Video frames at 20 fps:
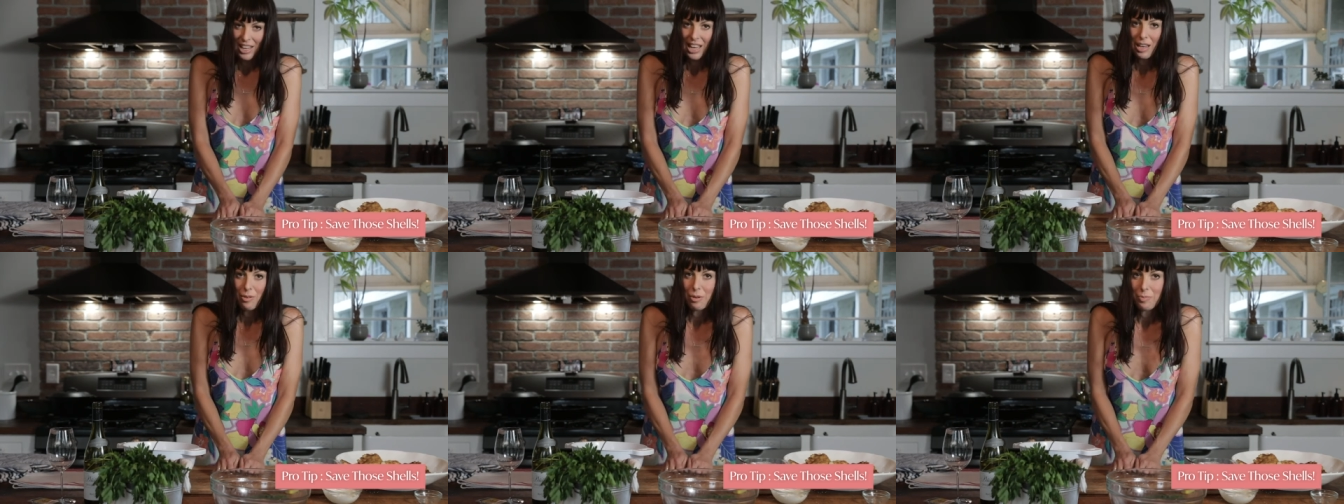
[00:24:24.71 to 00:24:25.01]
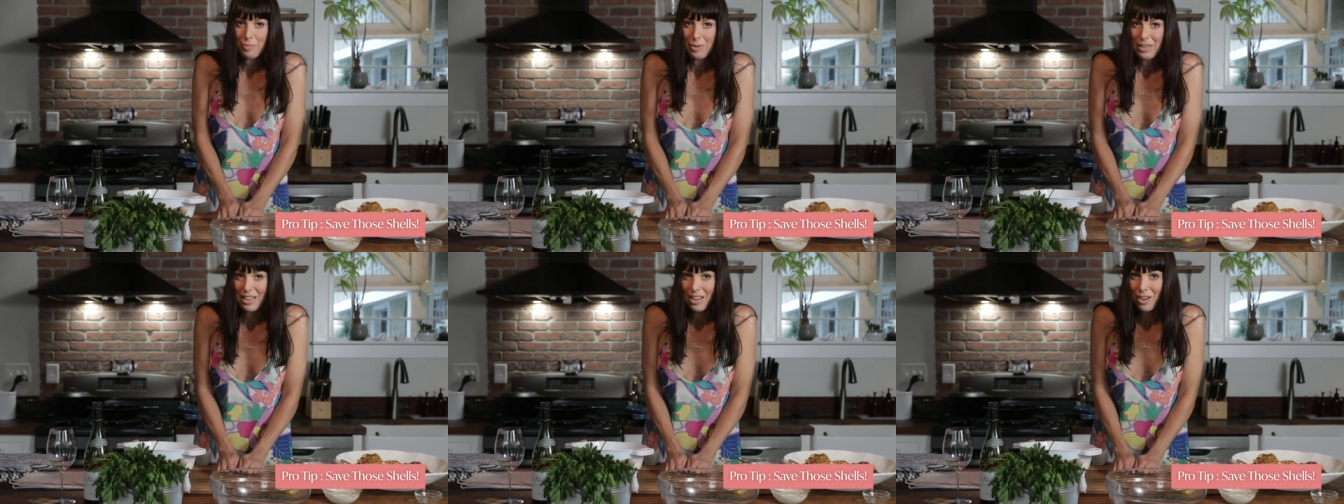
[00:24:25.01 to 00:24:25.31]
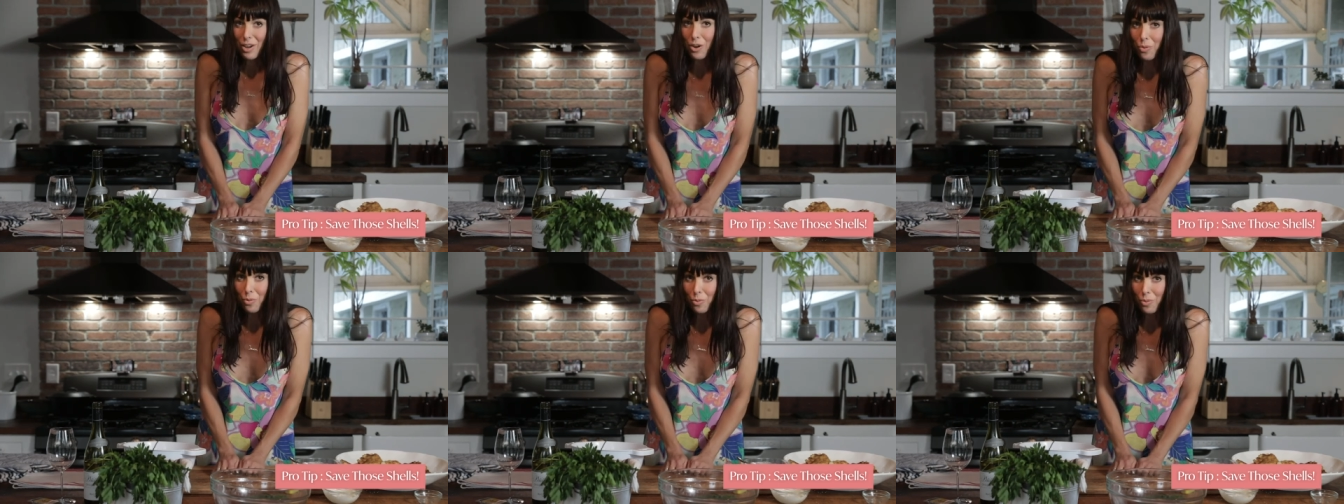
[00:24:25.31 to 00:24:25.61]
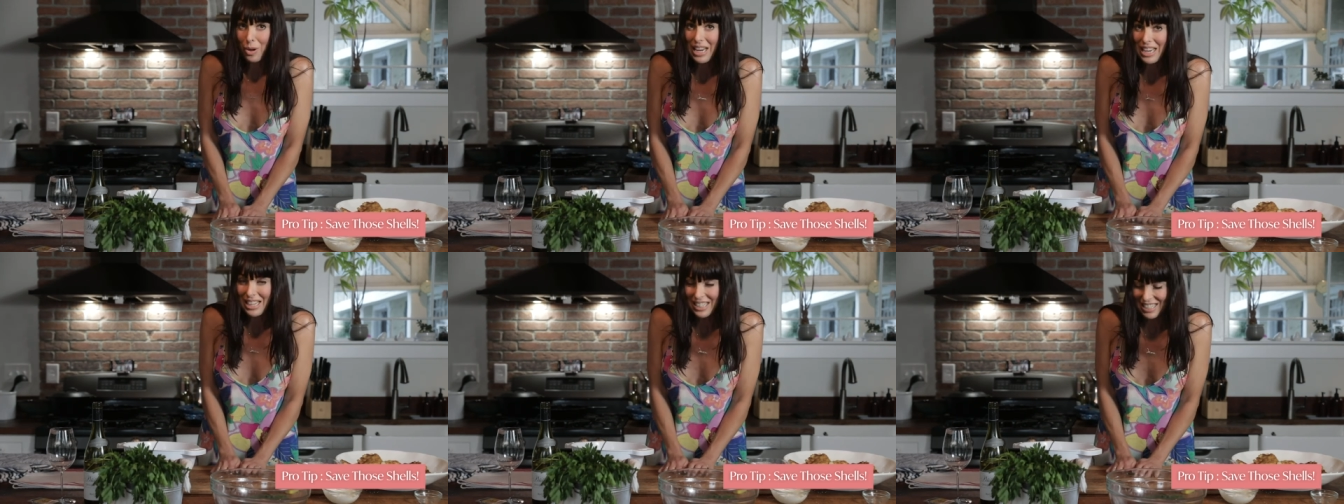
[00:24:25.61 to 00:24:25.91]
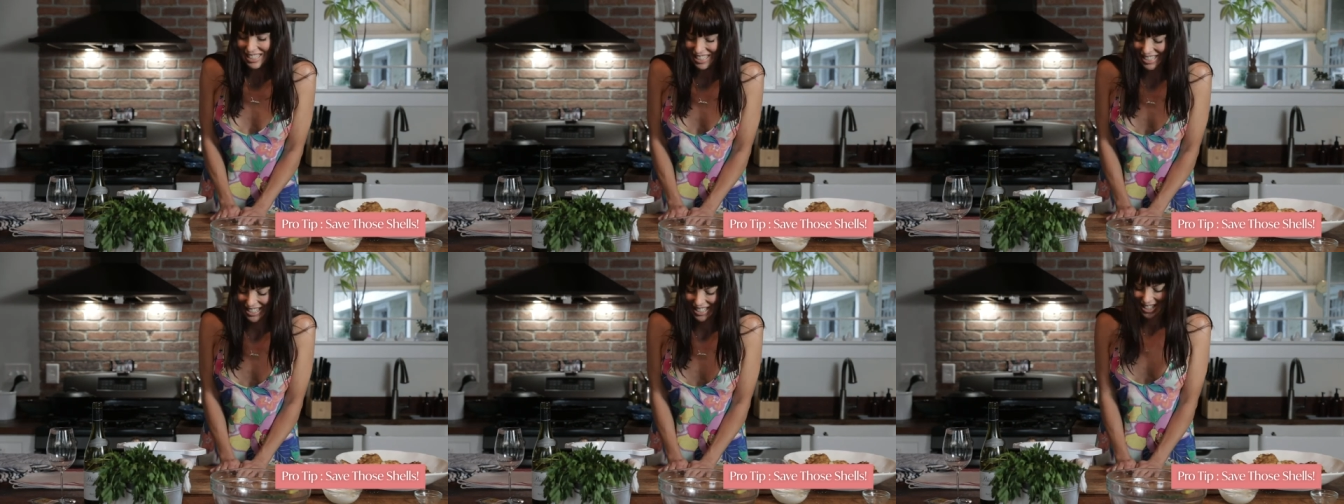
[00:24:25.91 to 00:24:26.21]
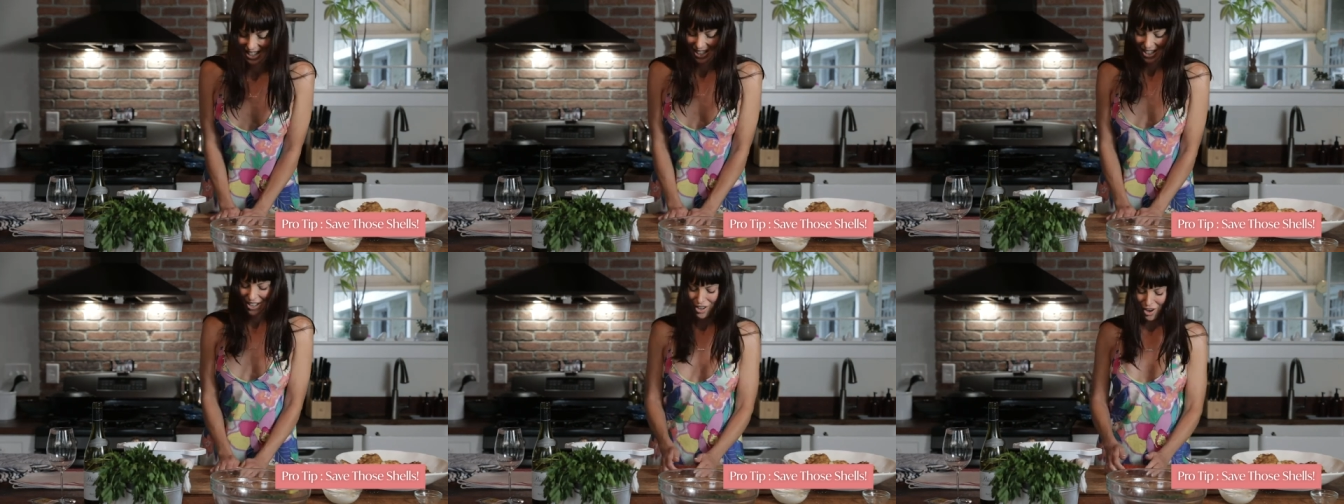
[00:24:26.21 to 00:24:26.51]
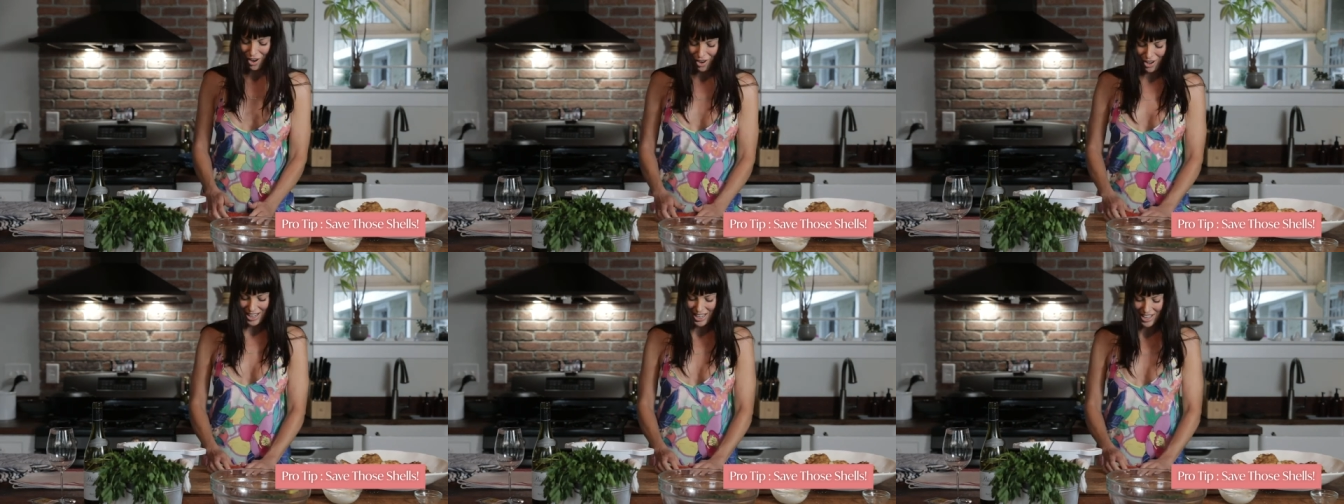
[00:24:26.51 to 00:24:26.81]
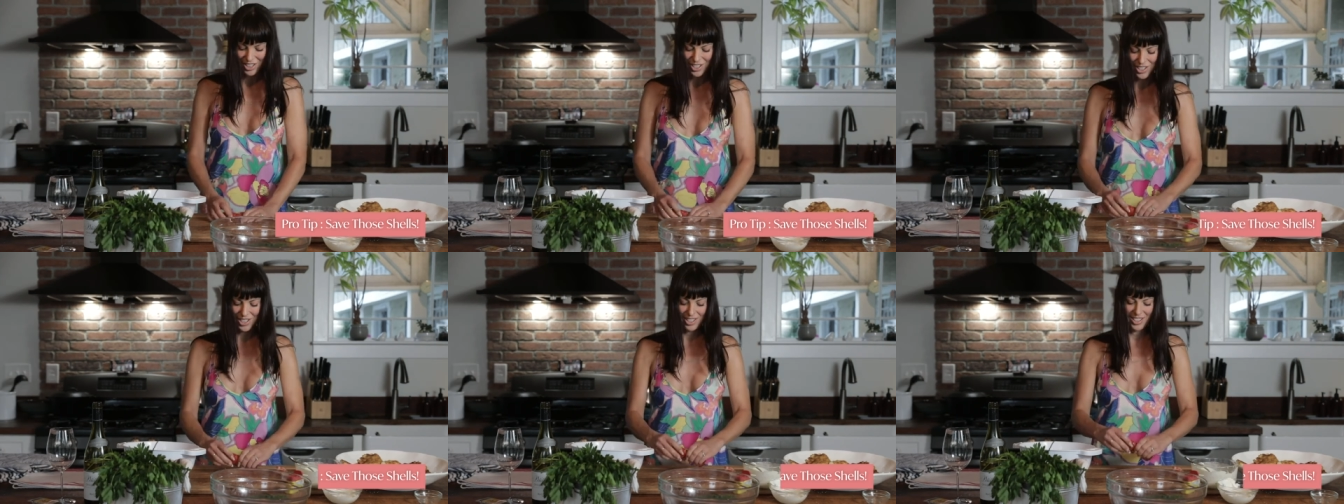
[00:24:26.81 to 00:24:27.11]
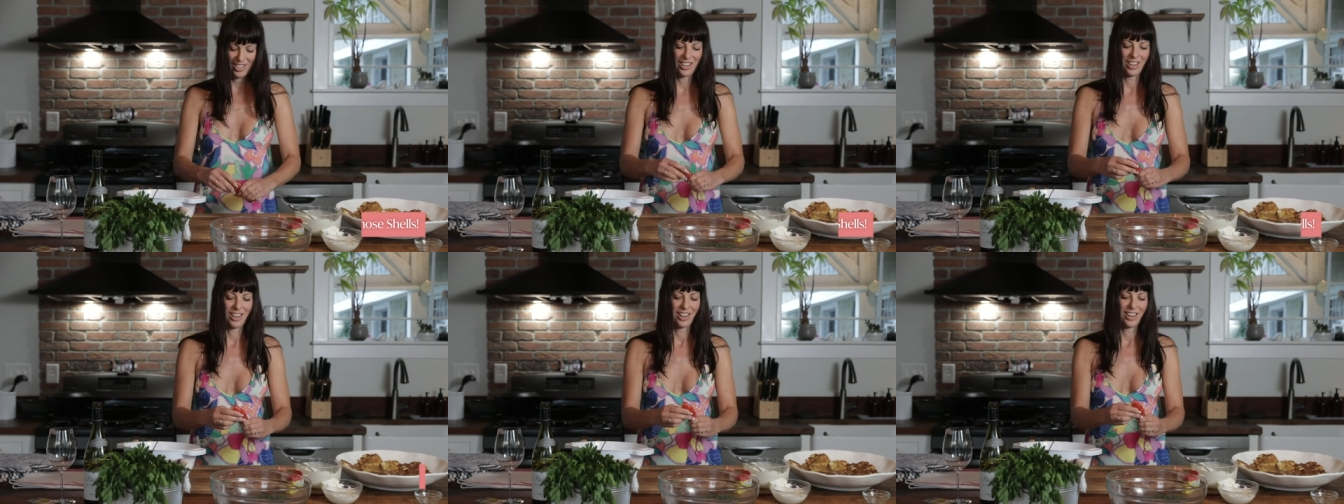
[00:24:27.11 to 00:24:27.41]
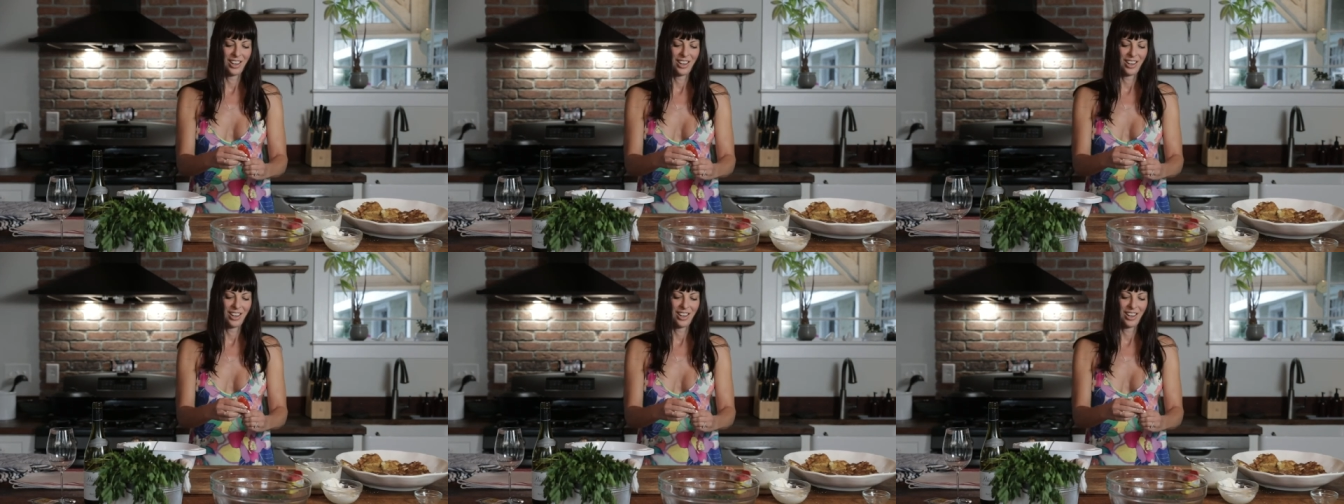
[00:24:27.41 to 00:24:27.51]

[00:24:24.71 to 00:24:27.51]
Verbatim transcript: it would be a great garnish